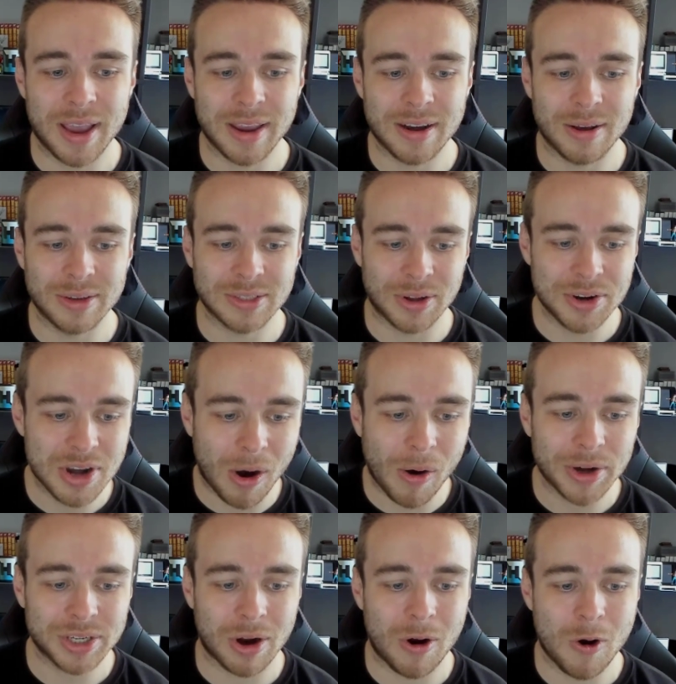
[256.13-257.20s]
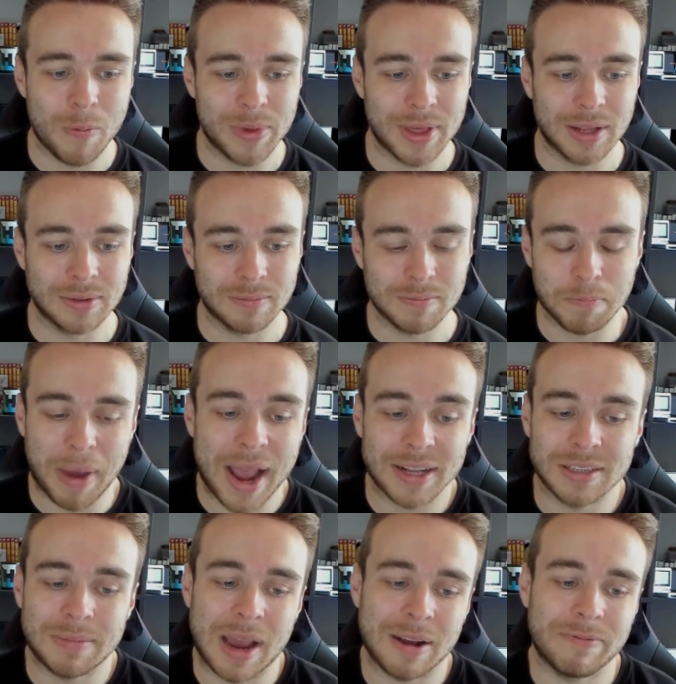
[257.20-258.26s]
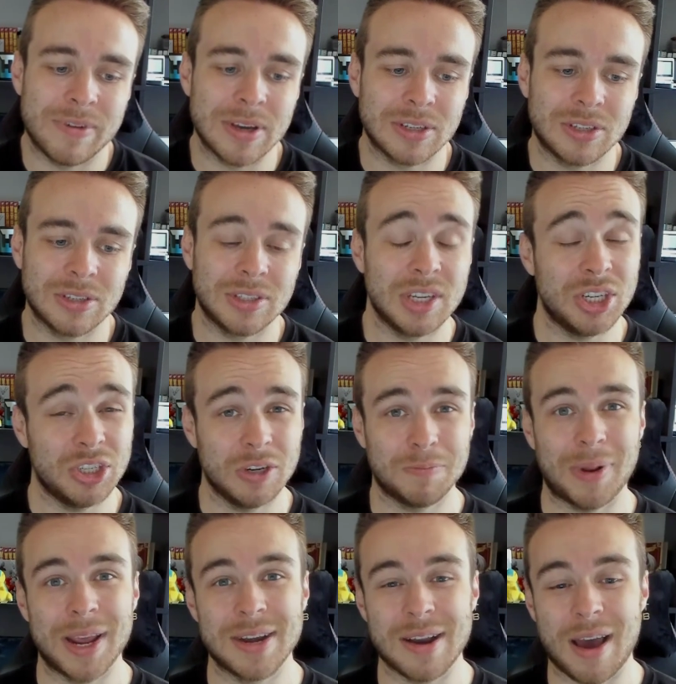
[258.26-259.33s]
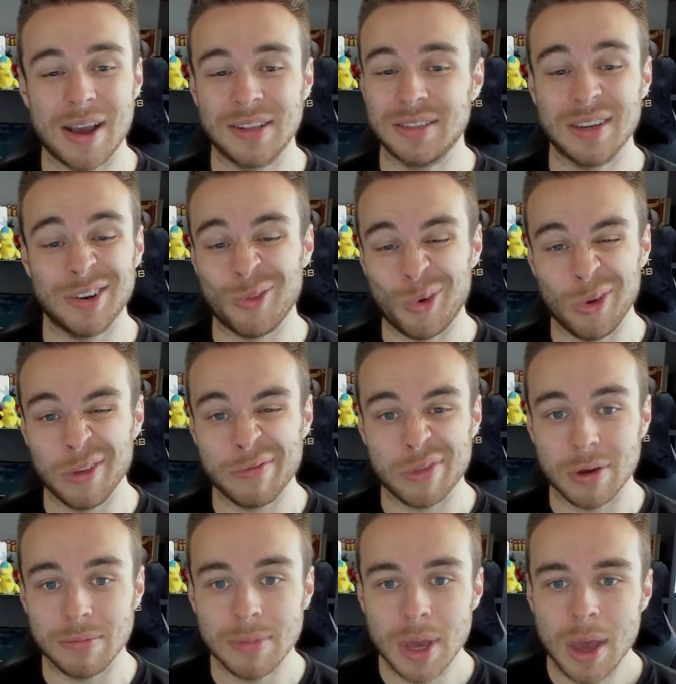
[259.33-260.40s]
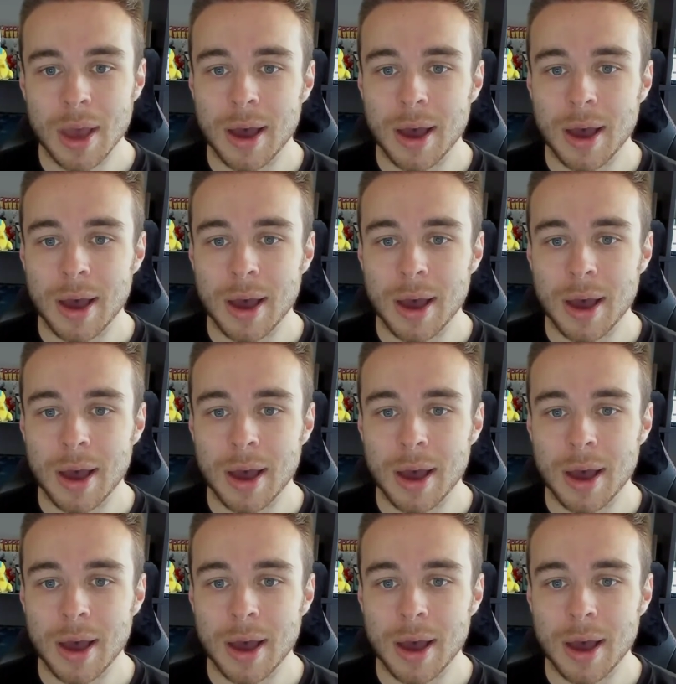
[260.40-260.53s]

You know, he's got Norwich at home and then back-to-back fixtures. He should play 90 in all of them.